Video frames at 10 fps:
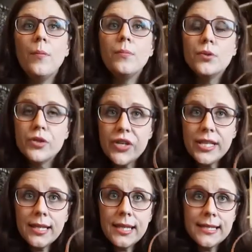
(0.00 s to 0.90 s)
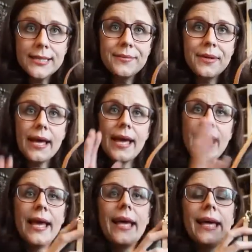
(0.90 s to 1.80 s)
pochette
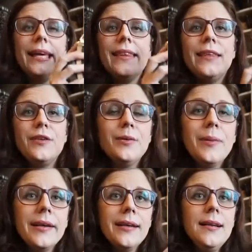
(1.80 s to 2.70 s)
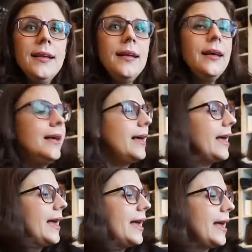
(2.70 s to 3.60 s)
uh, in the new model
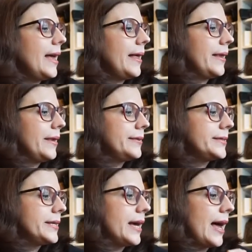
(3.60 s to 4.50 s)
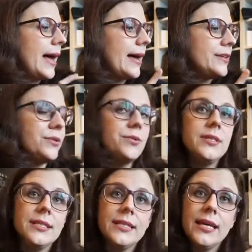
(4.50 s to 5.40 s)
and I used
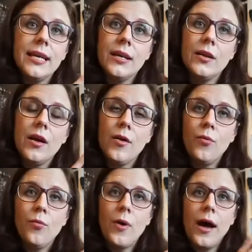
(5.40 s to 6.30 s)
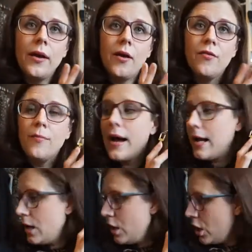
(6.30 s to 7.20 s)
this in one of
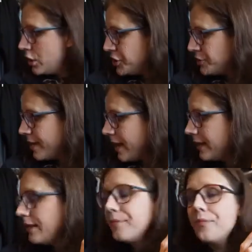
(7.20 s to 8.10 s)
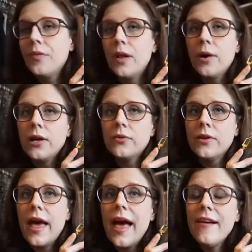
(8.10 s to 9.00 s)
my larger bag. Now I
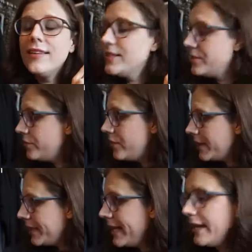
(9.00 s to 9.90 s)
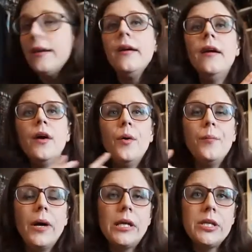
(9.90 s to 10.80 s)
don't have it right here,
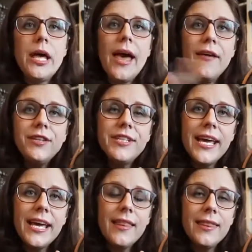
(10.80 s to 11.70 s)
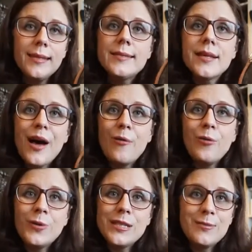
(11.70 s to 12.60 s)
but every day this
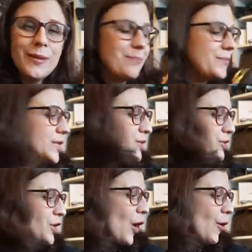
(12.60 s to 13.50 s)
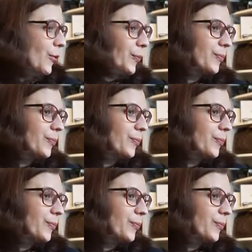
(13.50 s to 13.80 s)
comes with me. So,